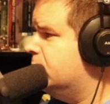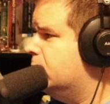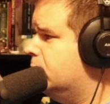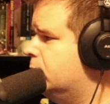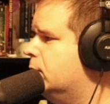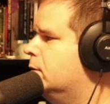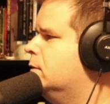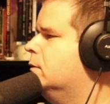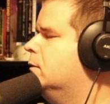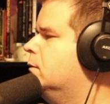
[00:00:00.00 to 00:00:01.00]
yes, just
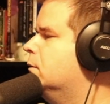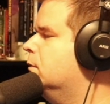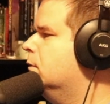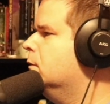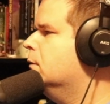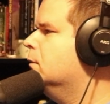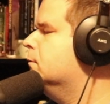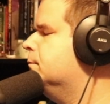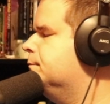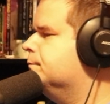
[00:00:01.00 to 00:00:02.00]
the effect of the
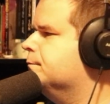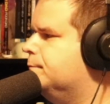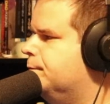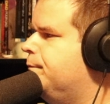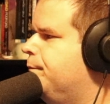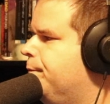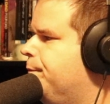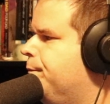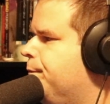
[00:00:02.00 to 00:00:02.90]
show. When you bring it all